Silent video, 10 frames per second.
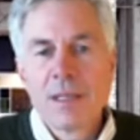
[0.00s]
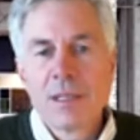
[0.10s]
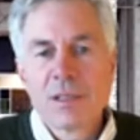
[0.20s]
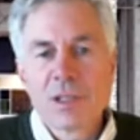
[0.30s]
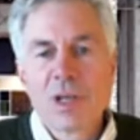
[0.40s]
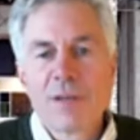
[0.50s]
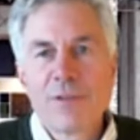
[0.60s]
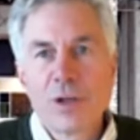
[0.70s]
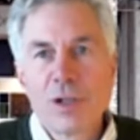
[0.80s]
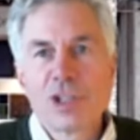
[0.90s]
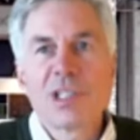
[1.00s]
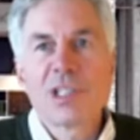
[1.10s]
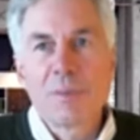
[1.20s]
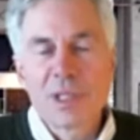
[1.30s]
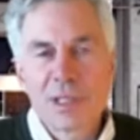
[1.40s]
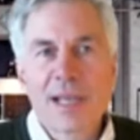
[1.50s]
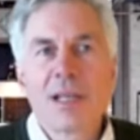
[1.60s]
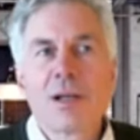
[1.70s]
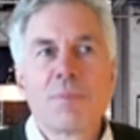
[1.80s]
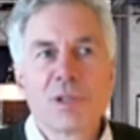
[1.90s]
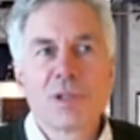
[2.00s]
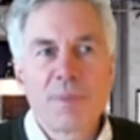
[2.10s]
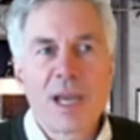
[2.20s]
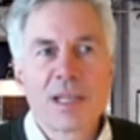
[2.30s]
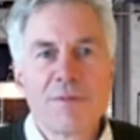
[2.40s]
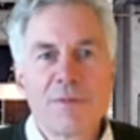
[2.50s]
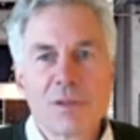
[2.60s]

So convergence from a technical perspective